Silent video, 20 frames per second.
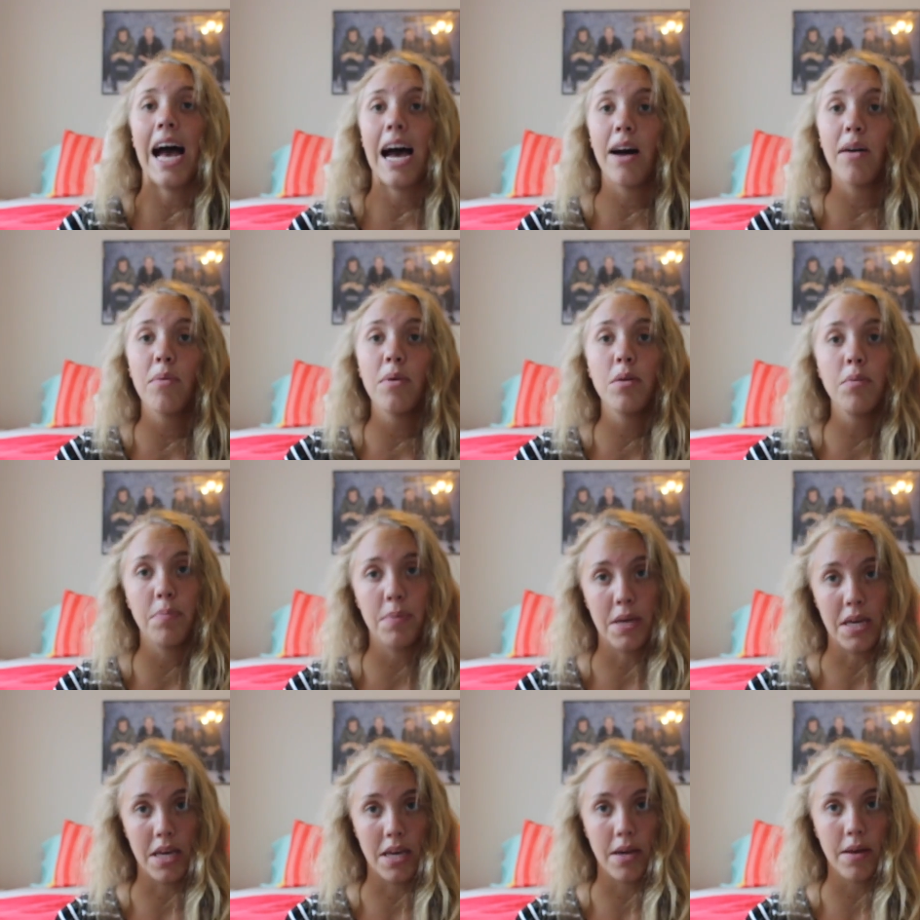I will
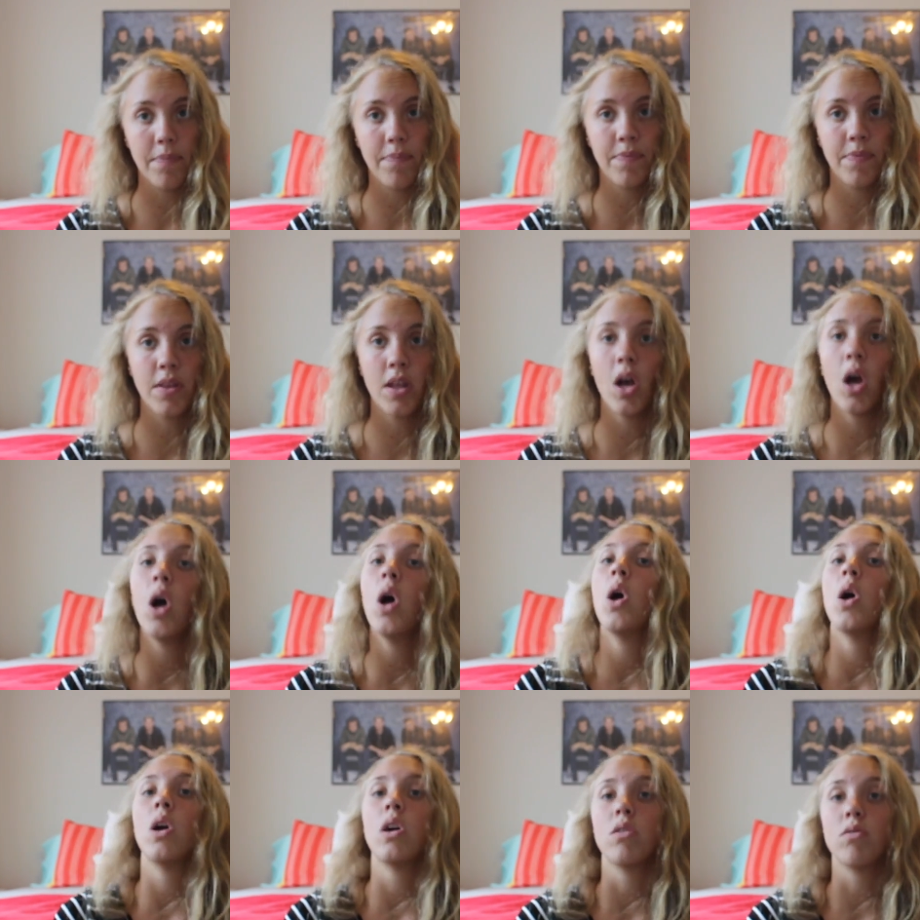be
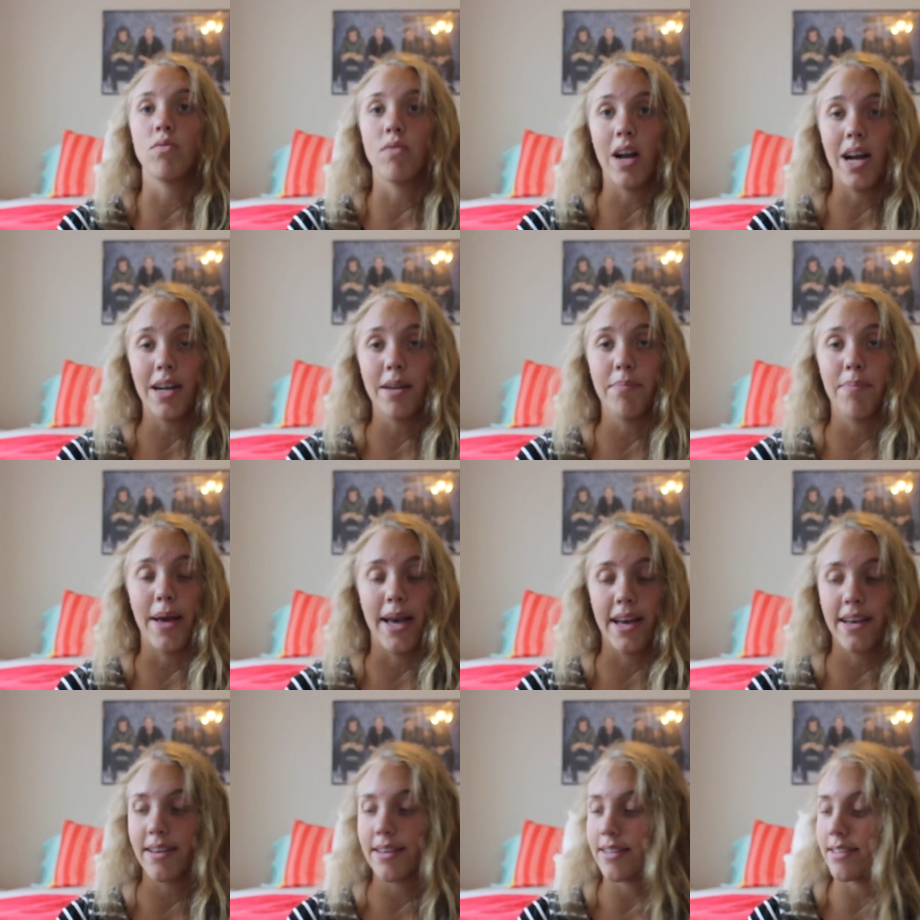right
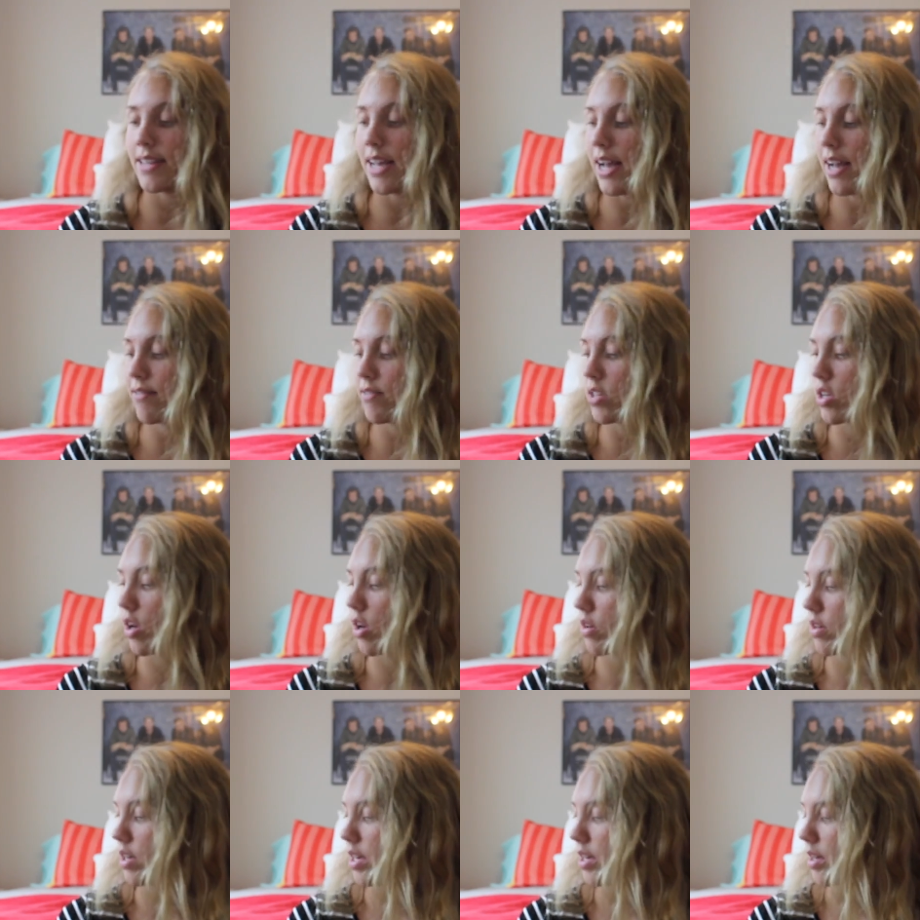back because I have to
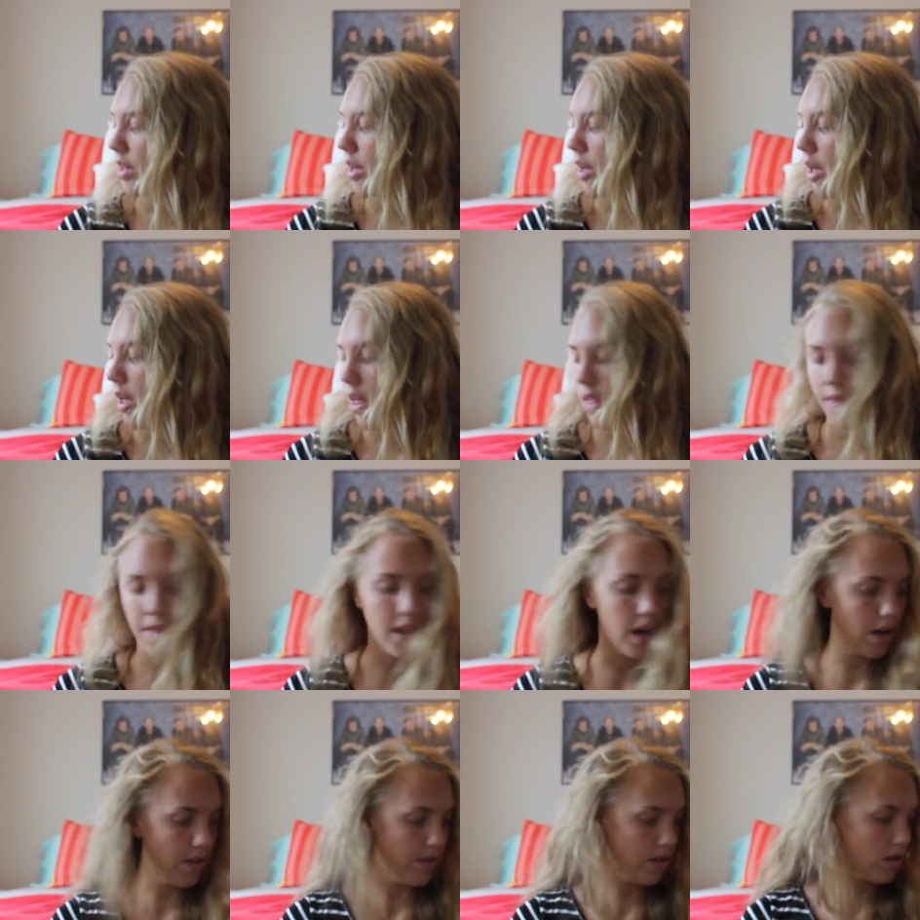go get
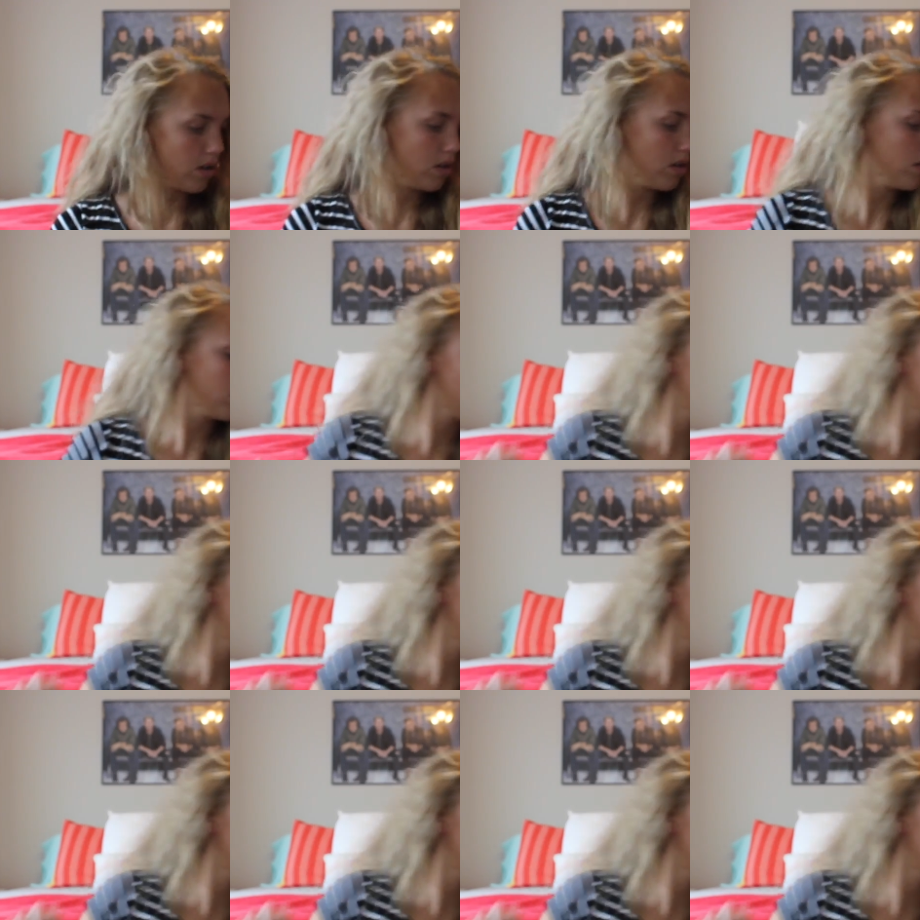the other